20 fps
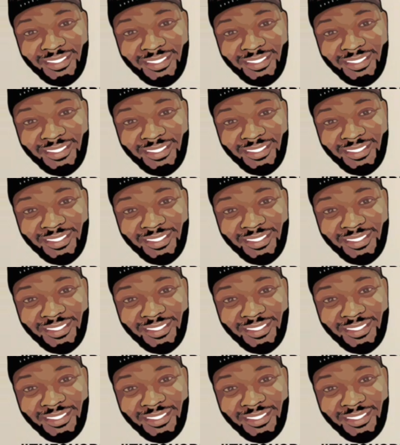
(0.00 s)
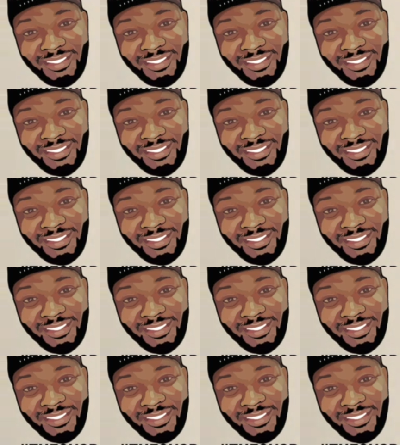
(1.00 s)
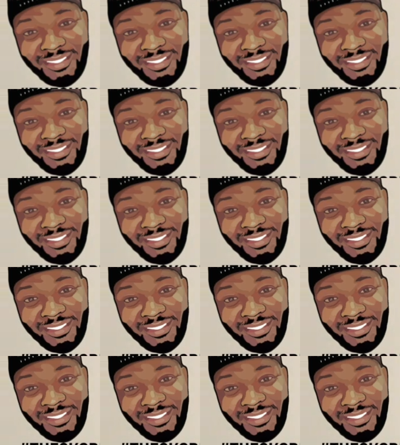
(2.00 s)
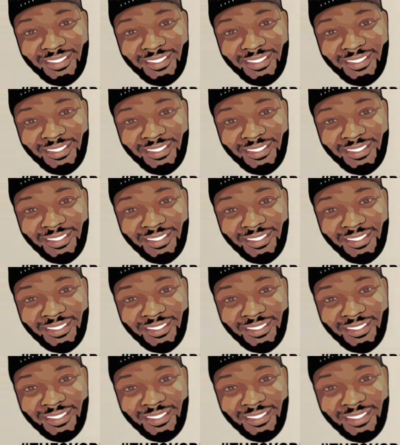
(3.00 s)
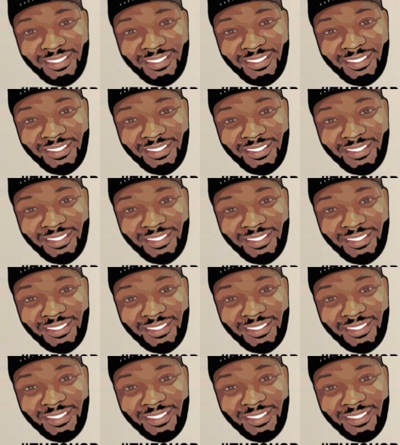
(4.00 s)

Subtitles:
No words are spoken by the person on screen.